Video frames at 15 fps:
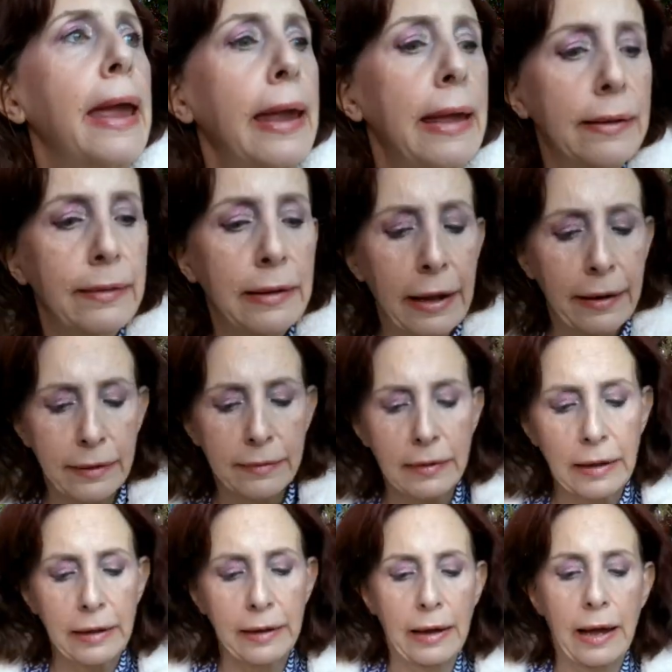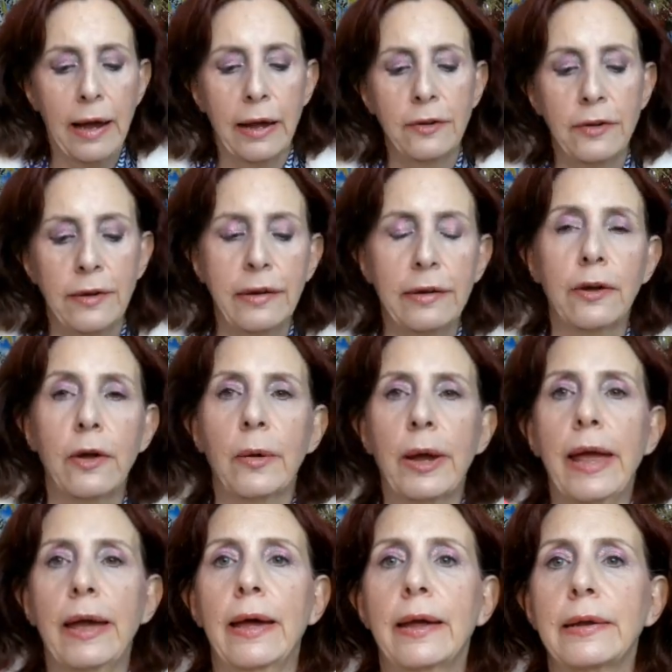And like I said, I did go
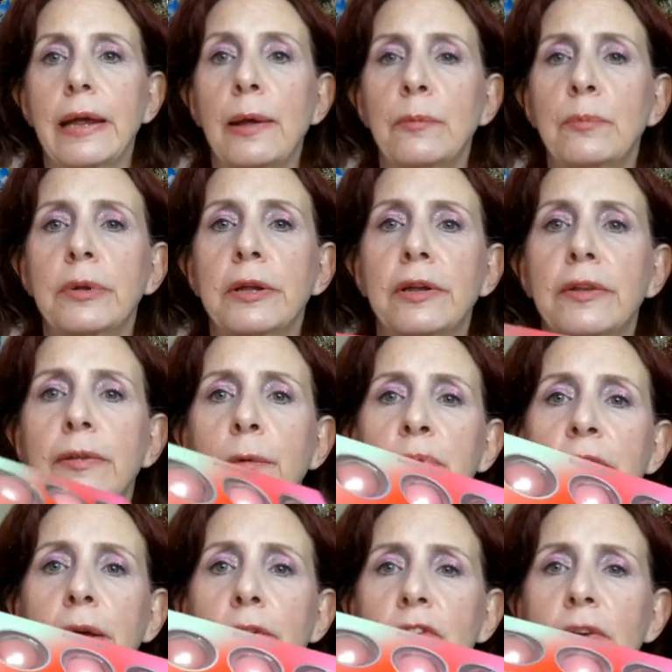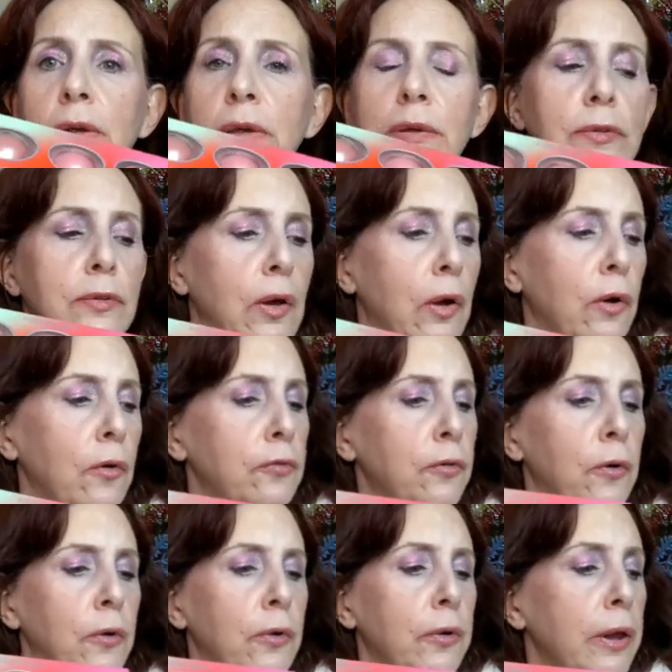ahead and put the blushes
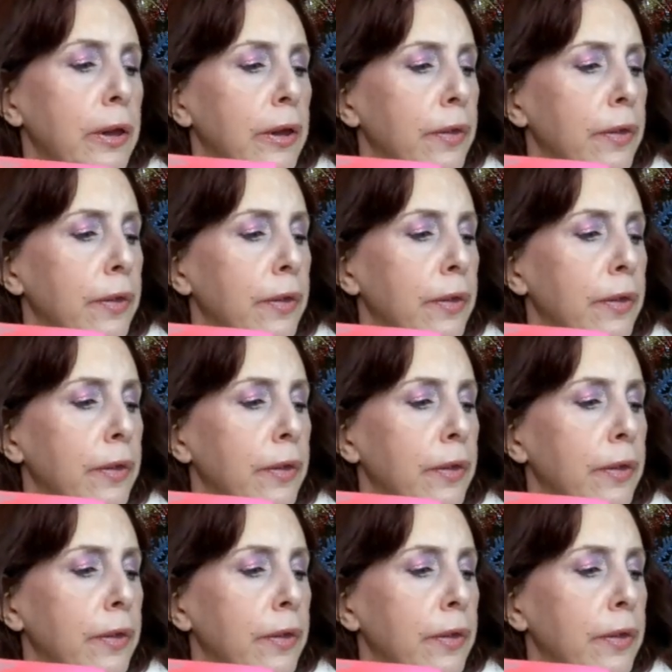over